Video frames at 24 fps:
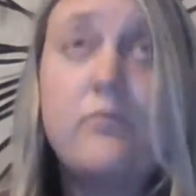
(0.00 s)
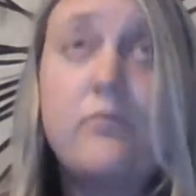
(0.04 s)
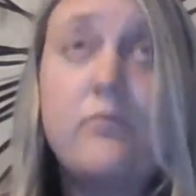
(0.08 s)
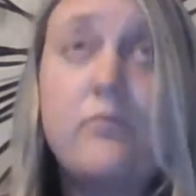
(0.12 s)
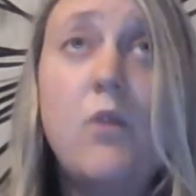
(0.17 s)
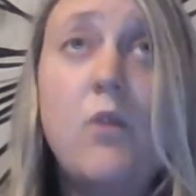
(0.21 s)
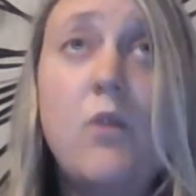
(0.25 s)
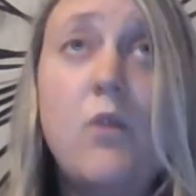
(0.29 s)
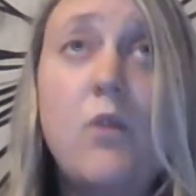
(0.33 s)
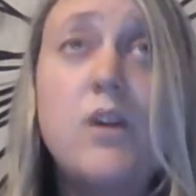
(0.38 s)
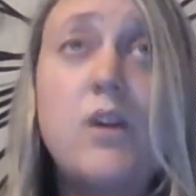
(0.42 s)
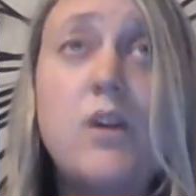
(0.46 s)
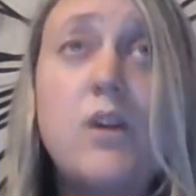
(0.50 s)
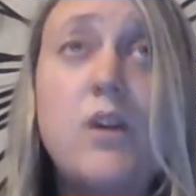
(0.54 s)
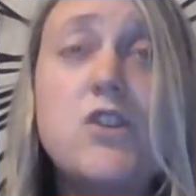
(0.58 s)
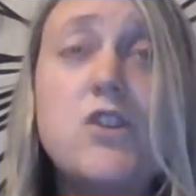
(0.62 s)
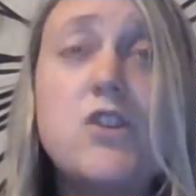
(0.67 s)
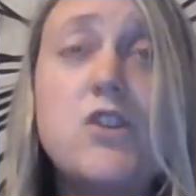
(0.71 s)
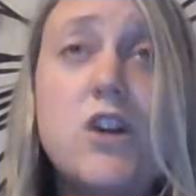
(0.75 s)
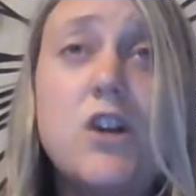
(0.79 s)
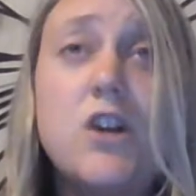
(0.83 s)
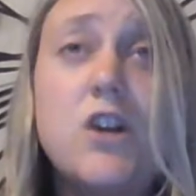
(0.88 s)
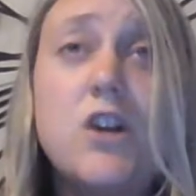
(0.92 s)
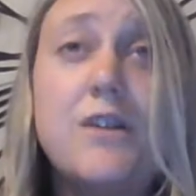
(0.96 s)
What a
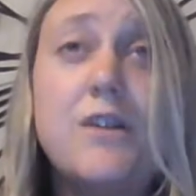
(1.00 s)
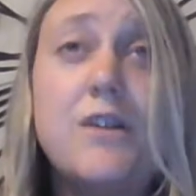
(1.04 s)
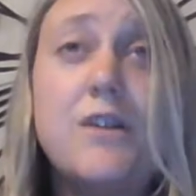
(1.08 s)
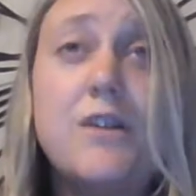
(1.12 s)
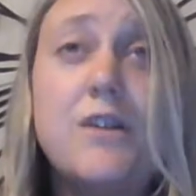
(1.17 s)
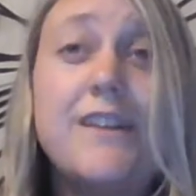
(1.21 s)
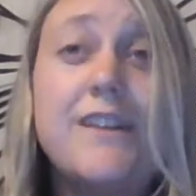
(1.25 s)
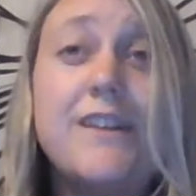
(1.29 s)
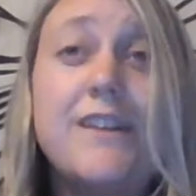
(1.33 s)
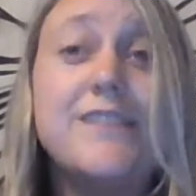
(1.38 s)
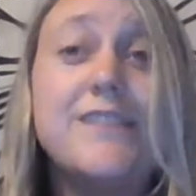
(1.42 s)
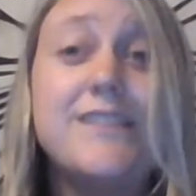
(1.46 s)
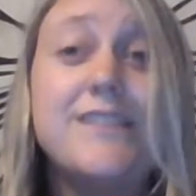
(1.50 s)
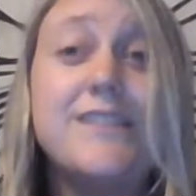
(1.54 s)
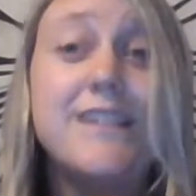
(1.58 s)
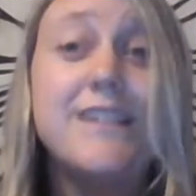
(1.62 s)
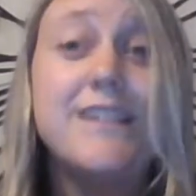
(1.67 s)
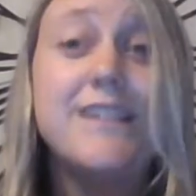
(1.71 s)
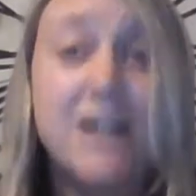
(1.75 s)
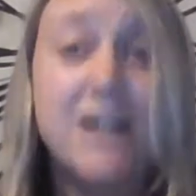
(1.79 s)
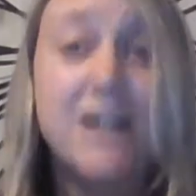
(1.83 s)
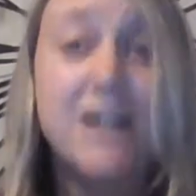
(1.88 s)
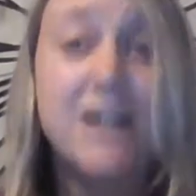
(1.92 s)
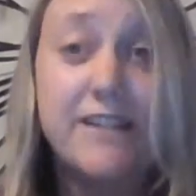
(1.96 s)
genre is
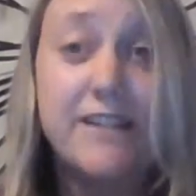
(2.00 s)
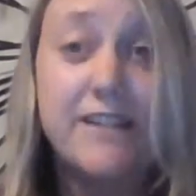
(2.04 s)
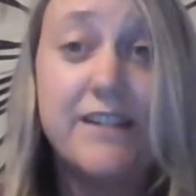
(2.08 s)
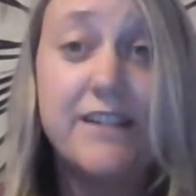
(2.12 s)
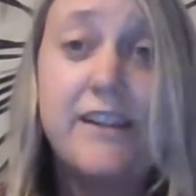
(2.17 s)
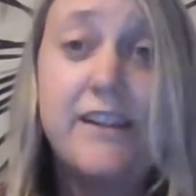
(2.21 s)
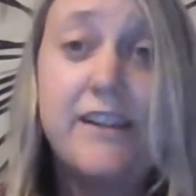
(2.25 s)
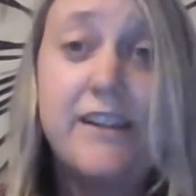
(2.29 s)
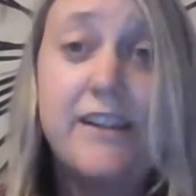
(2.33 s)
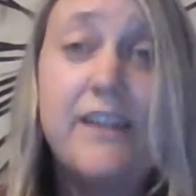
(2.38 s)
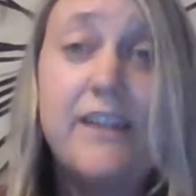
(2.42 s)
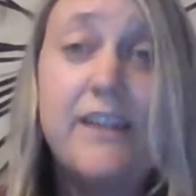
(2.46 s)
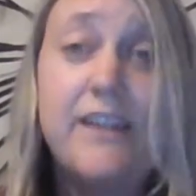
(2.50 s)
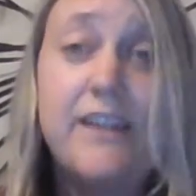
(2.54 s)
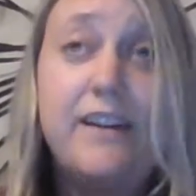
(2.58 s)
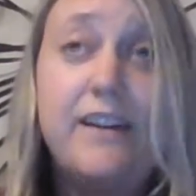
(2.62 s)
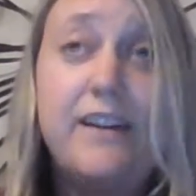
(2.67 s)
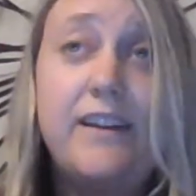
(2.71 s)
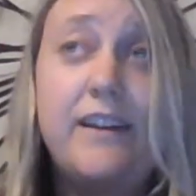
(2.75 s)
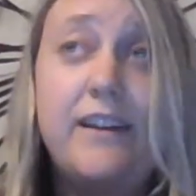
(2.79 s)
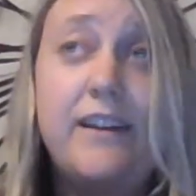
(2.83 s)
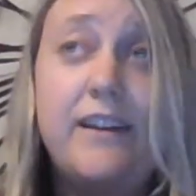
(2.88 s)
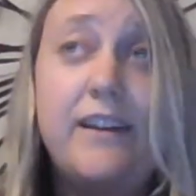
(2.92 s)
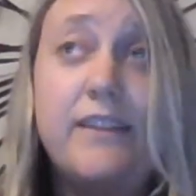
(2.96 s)
not
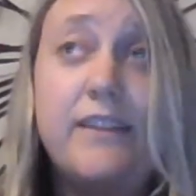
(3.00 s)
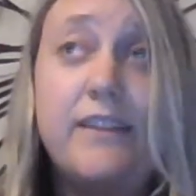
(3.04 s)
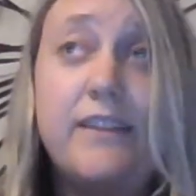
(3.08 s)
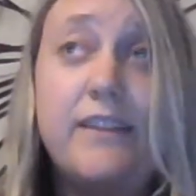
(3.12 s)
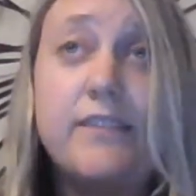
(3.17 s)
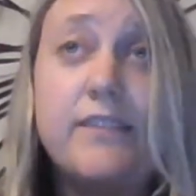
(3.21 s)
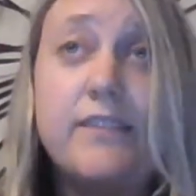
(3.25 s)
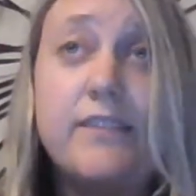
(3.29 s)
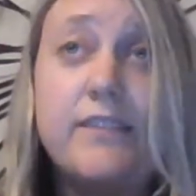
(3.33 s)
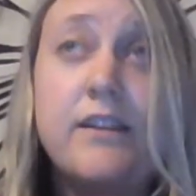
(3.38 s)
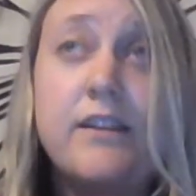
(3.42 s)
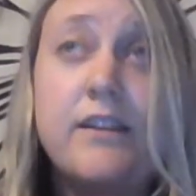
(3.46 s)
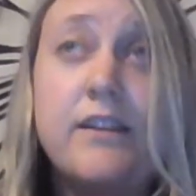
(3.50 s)
is